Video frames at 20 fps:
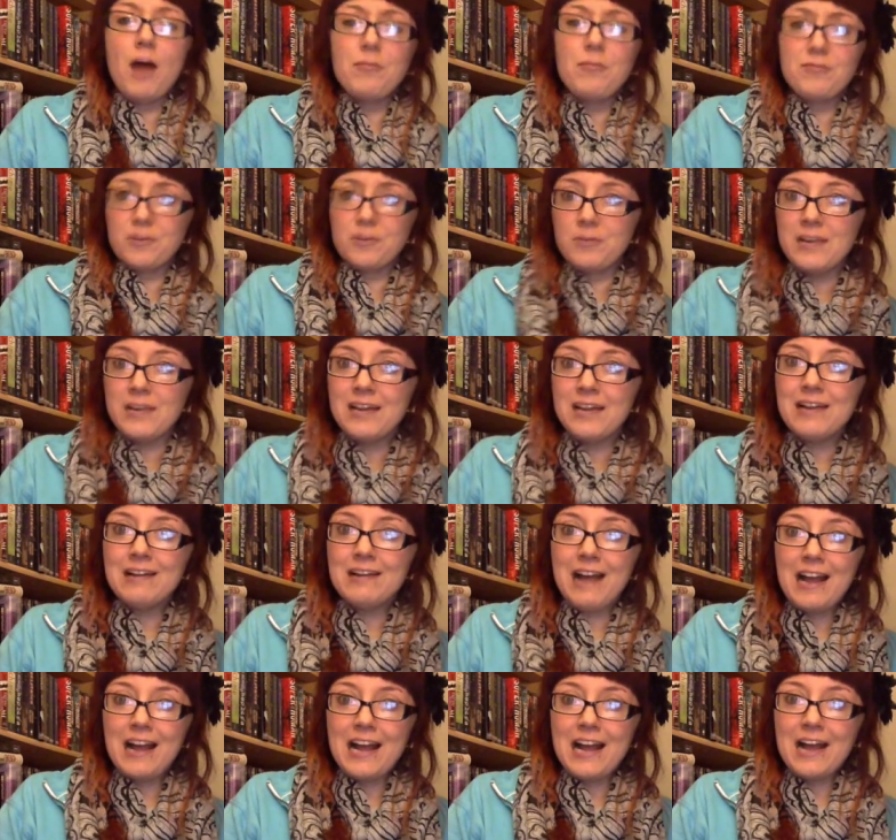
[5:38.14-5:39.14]
For me,
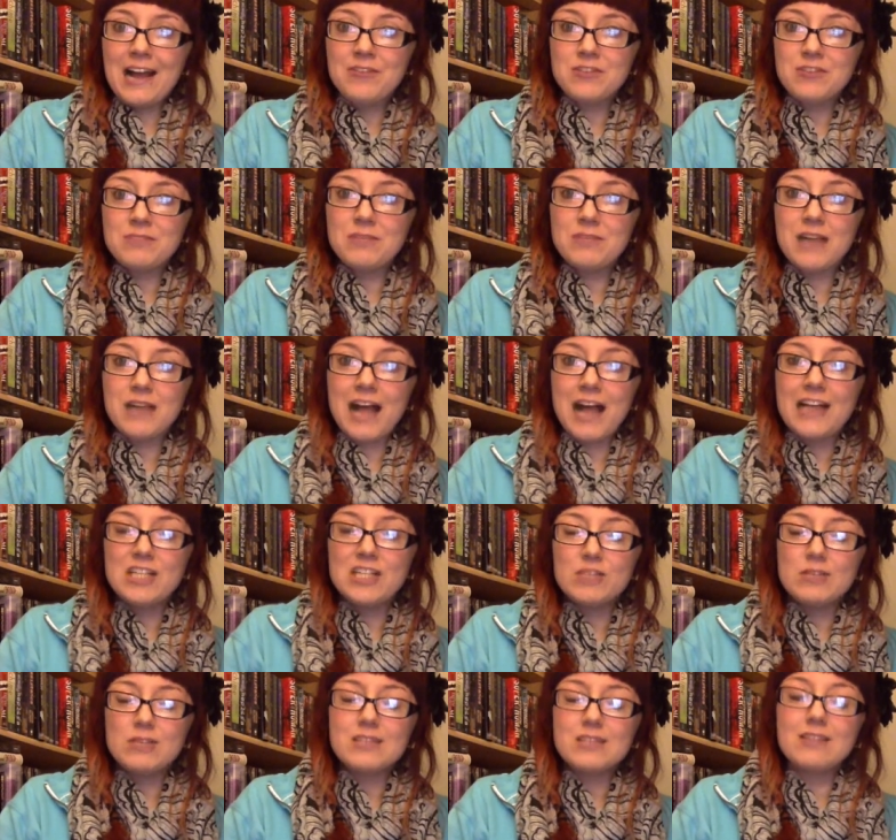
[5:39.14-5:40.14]
I have to admit, I
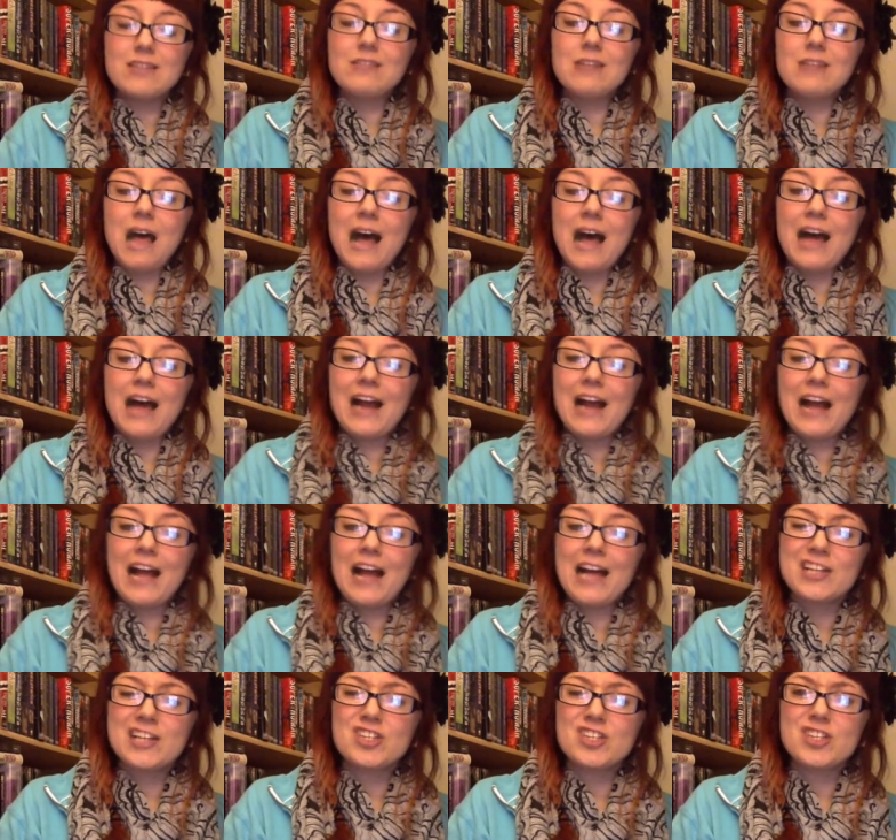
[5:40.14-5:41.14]
do this a lot. I
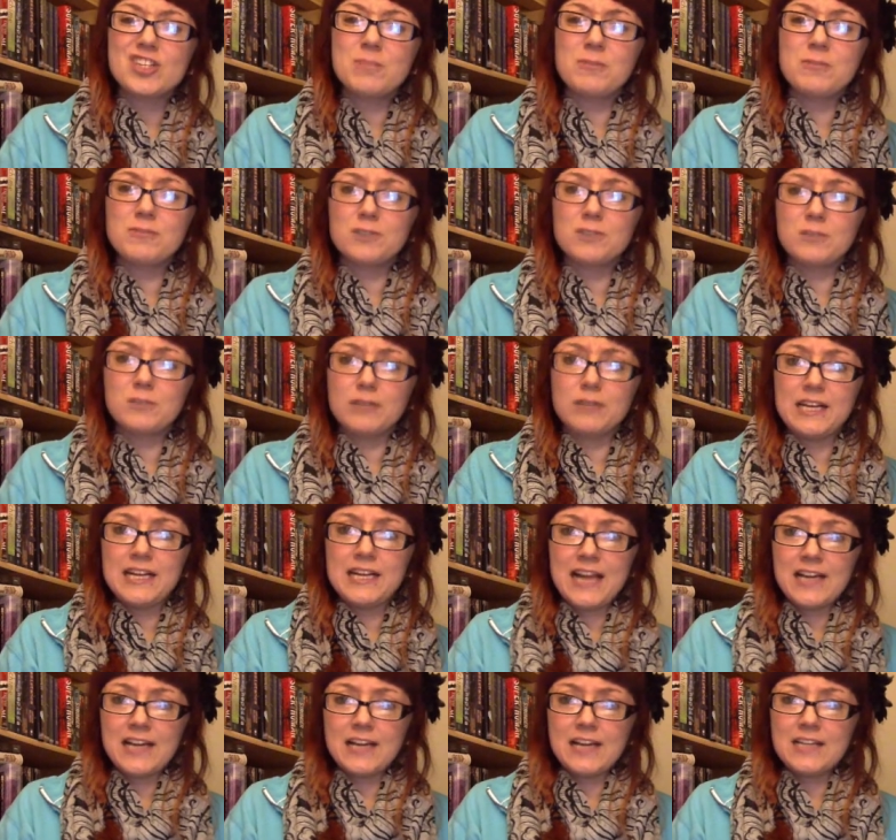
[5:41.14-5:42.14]
actually prefer
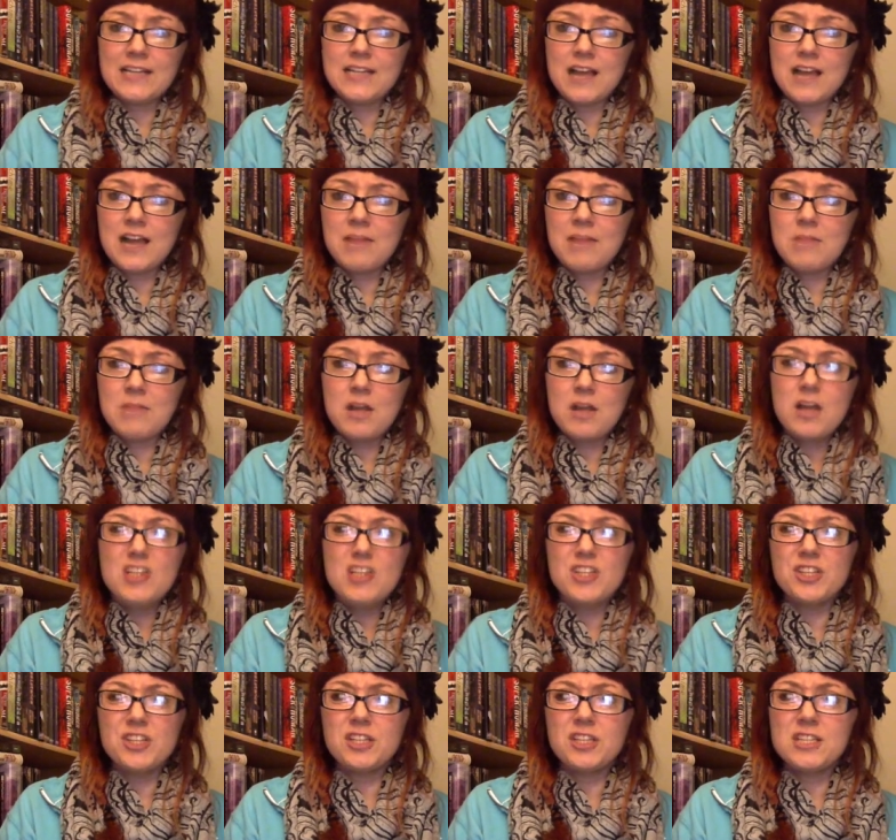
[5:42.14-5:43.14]
reading at nighttime.
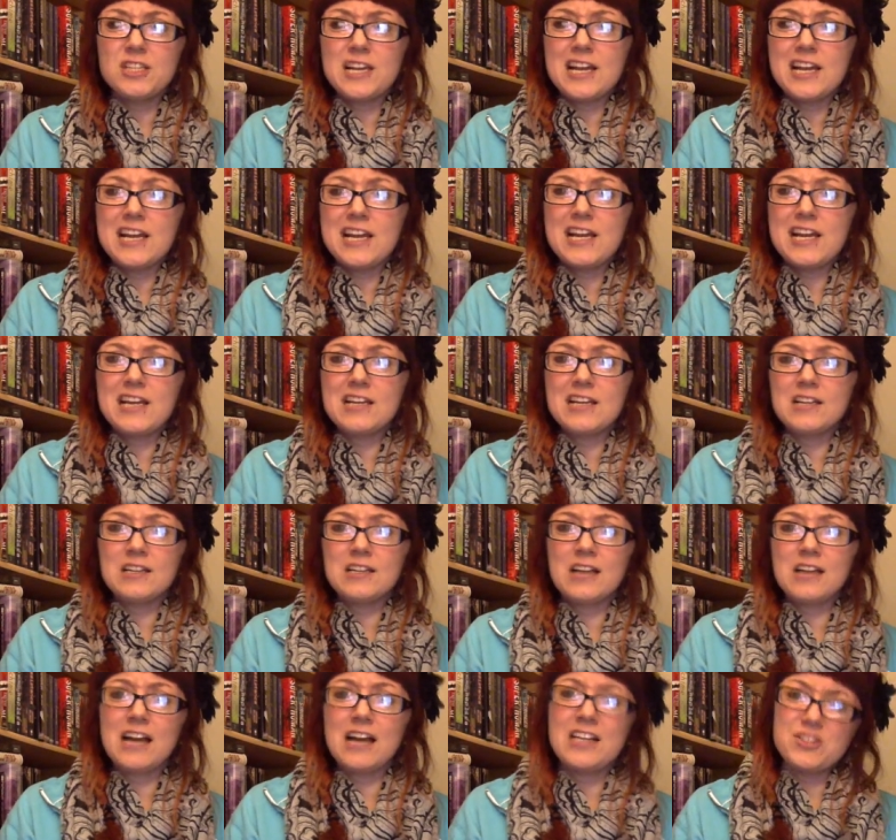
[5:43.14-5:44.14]
During the day,
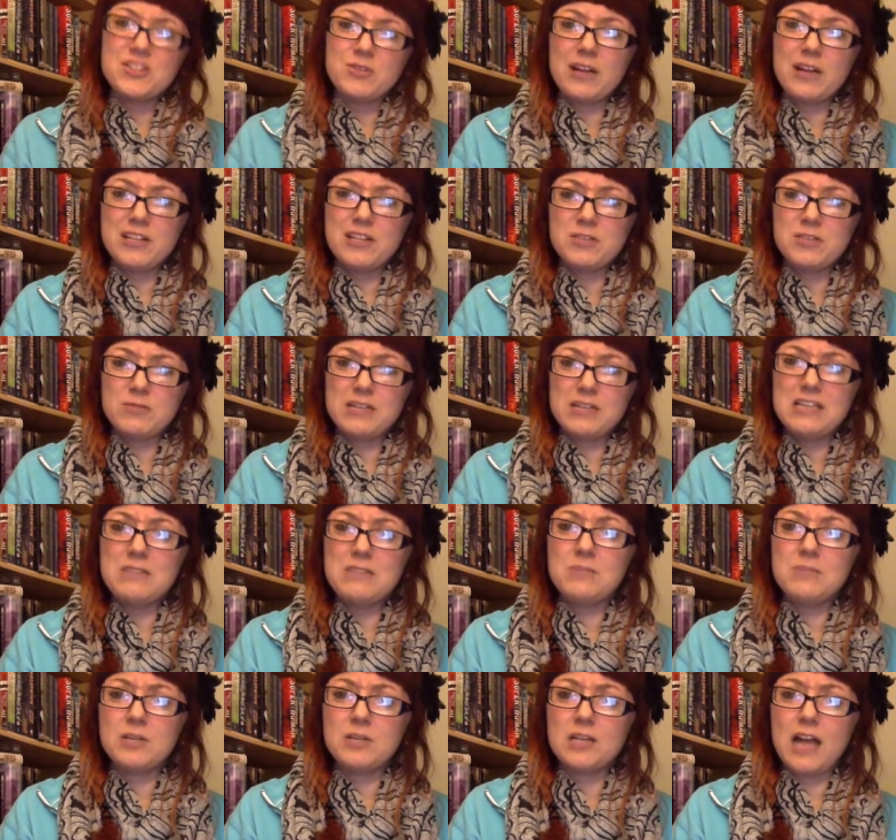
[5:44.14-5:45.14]
I do like to
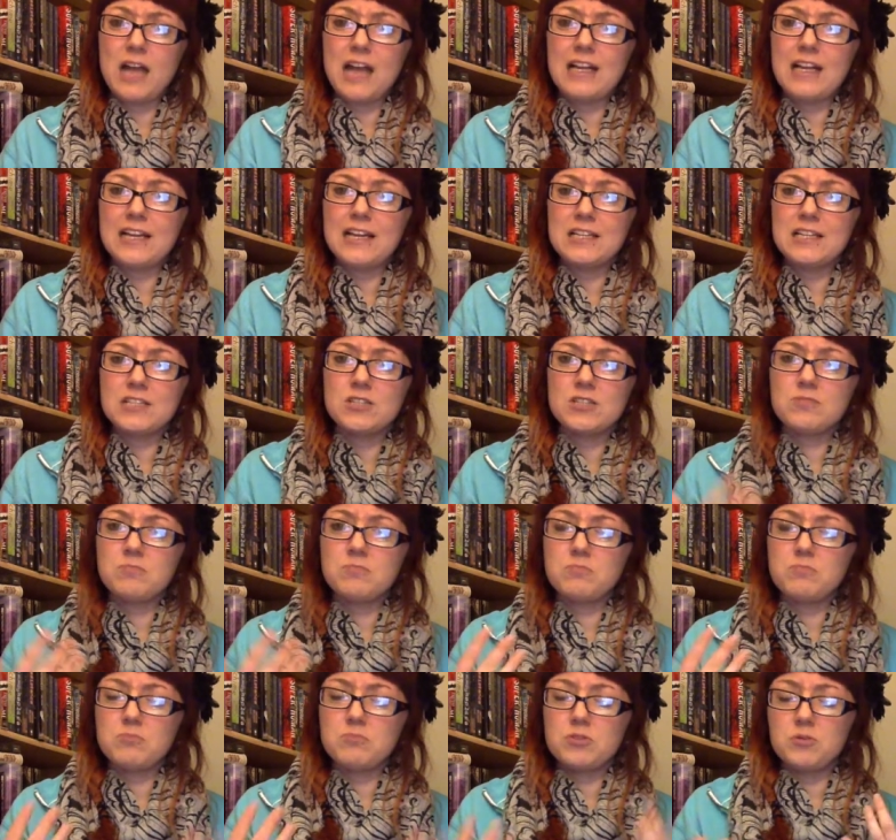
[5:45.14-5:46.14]
read, but I like
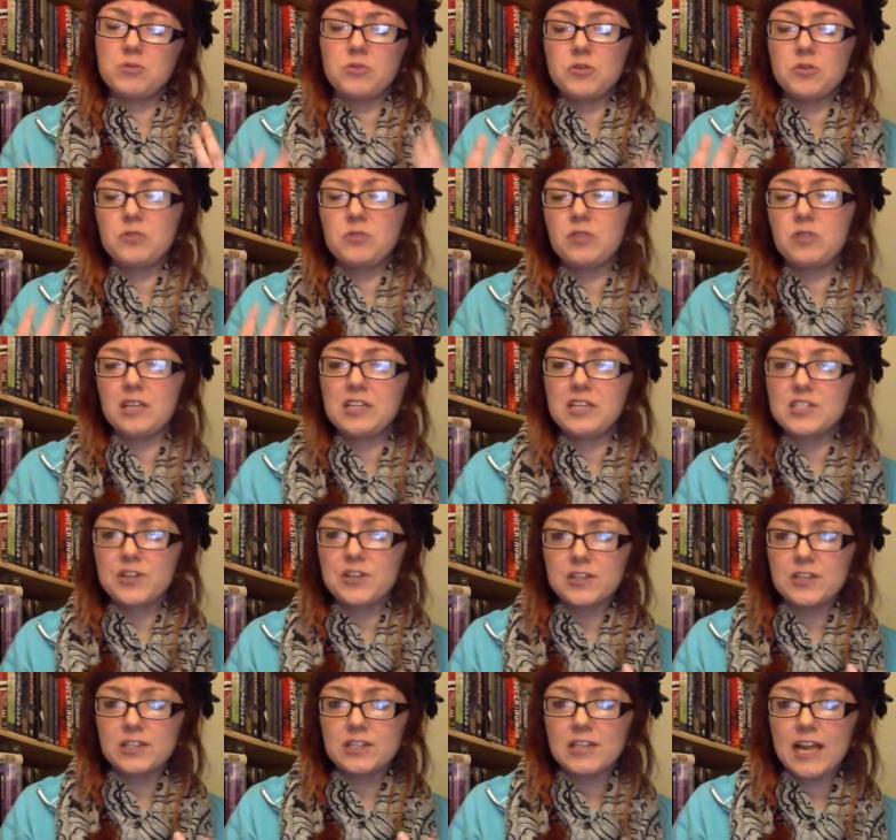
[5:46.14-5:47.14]
to do things
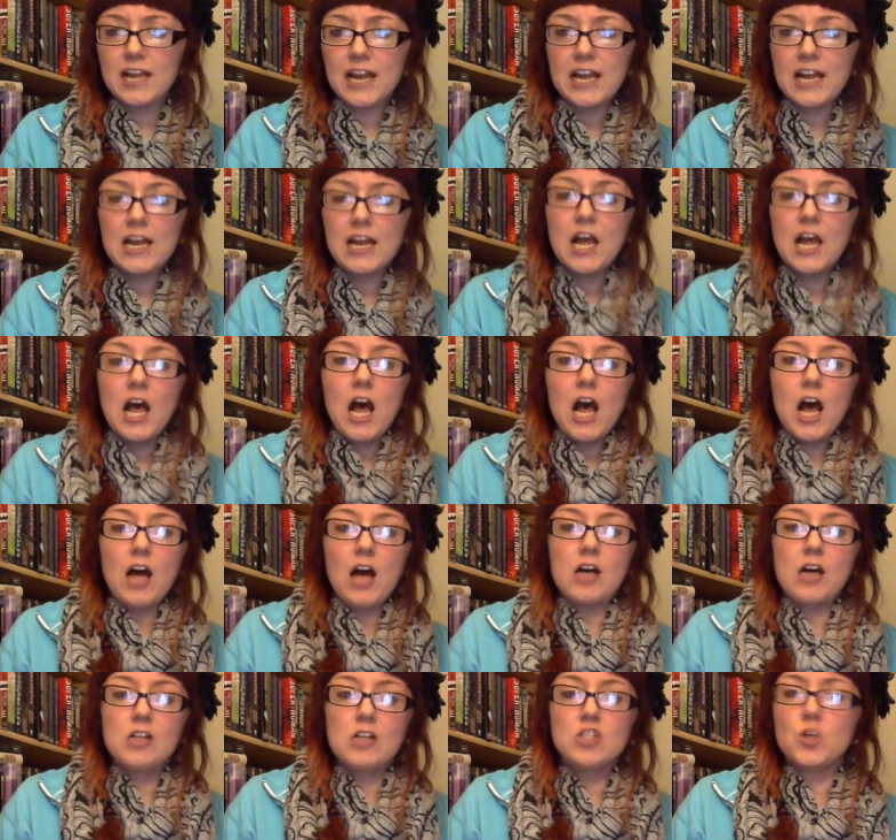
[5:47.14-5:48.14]
during the day.
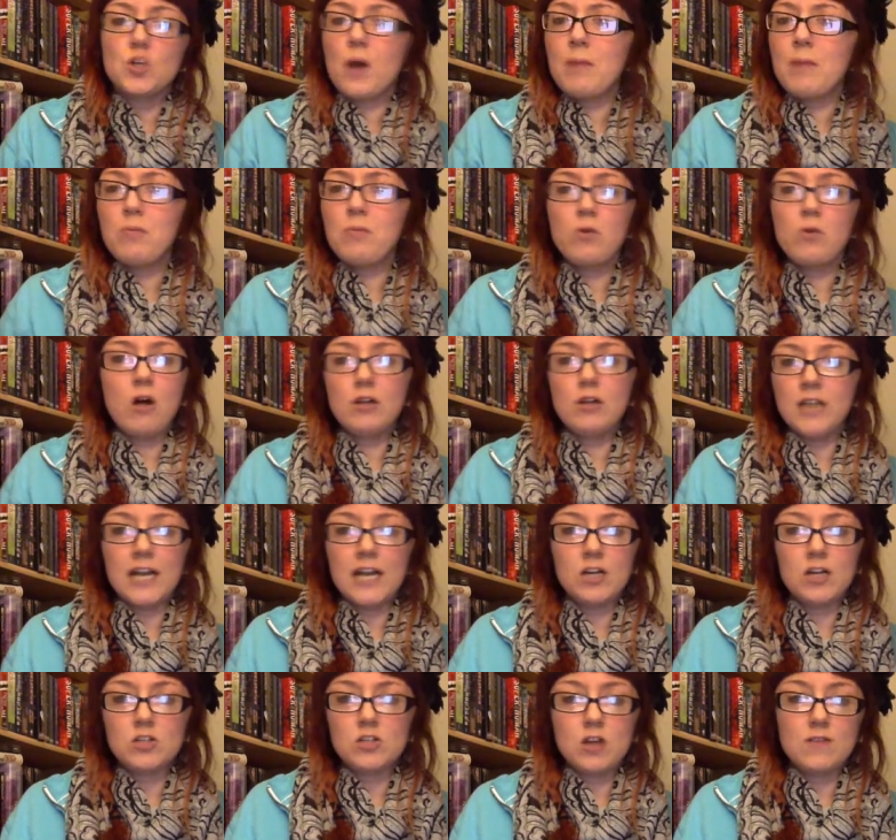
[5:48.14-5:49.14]
So I pull
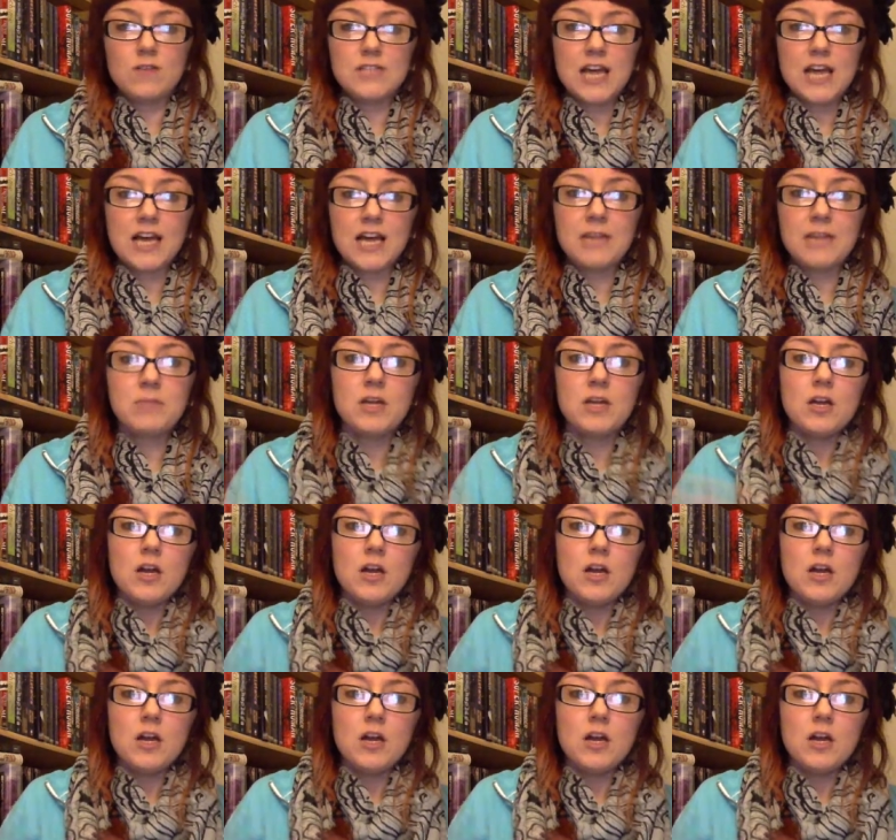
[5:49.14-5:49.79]
all-nighters all the time.